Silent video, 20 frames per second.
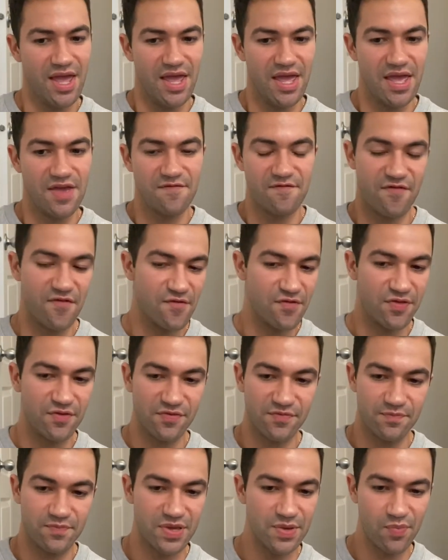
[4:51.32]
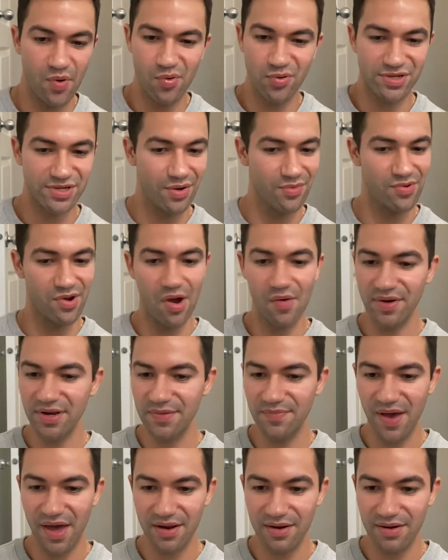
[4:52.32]
for the people who don't know any
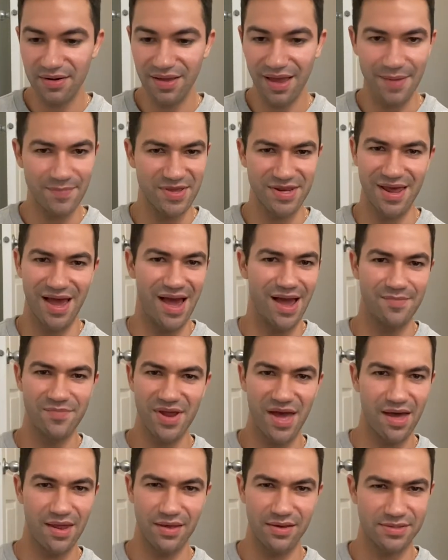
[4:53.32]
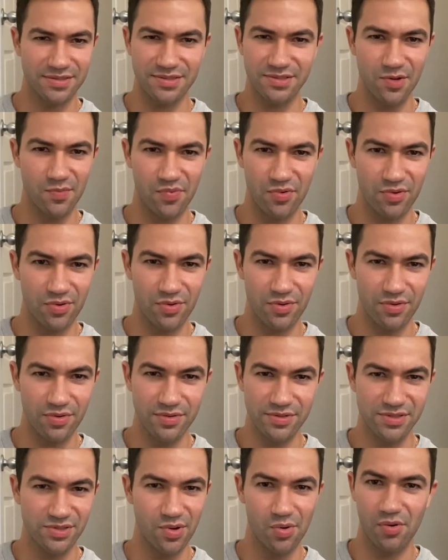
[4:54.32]
better, I mean, I'm not a super
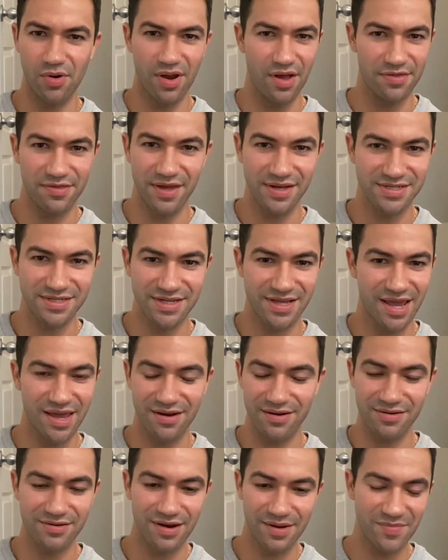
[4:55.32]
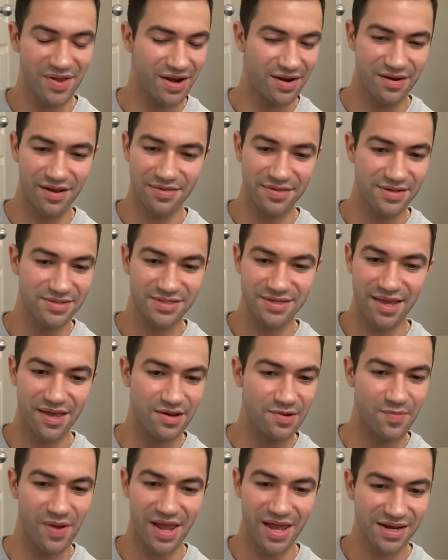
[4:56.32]
Dior authenticator. I'm not an
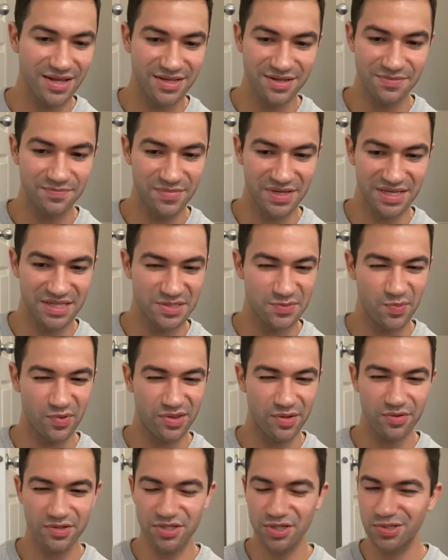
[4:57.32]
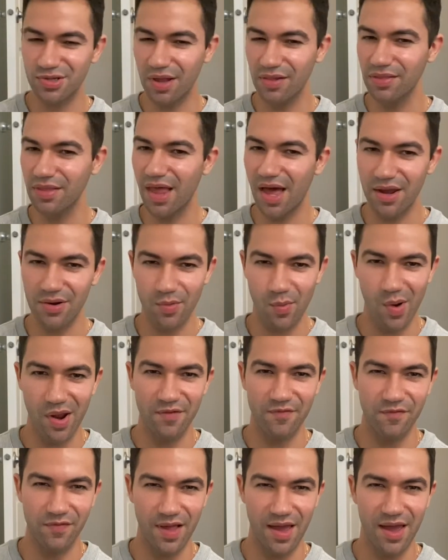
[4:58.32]
authenticator by any means, but there were just a lot of red
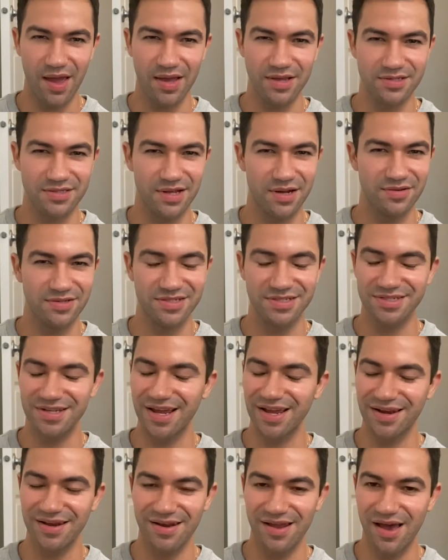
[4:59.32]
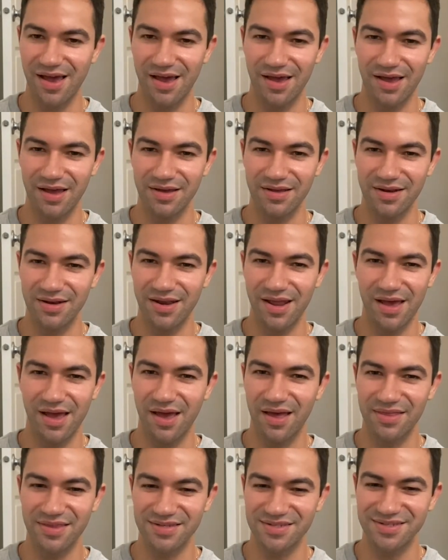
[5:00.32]
flags that I was just like, nah,
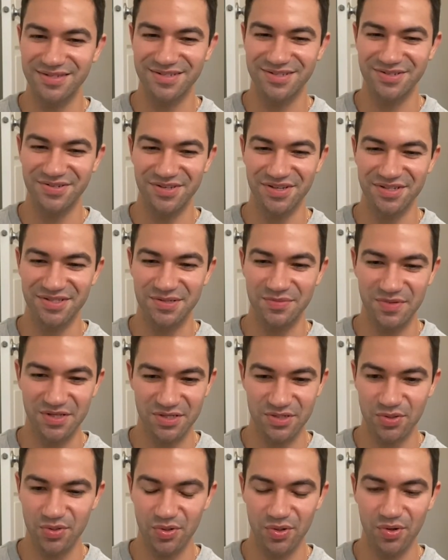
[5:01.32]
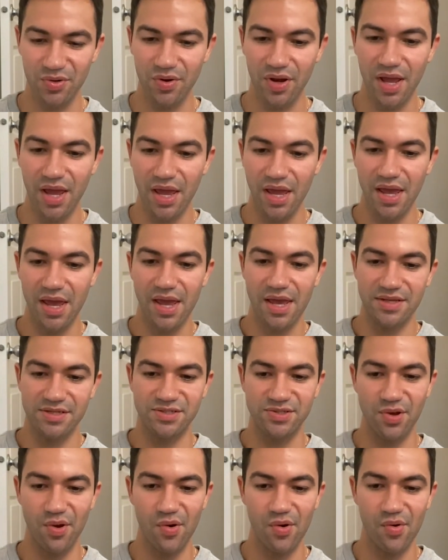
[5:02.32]
this is too good to be true.
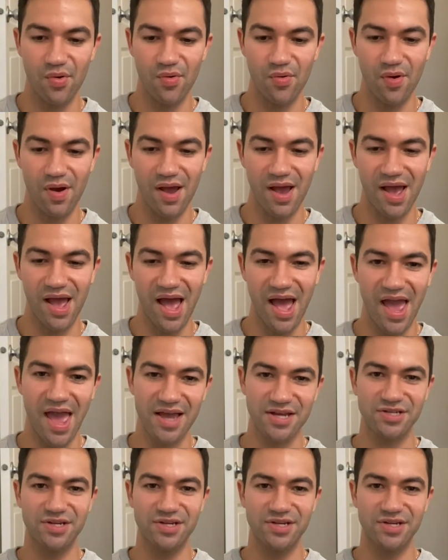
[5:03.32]
So I actually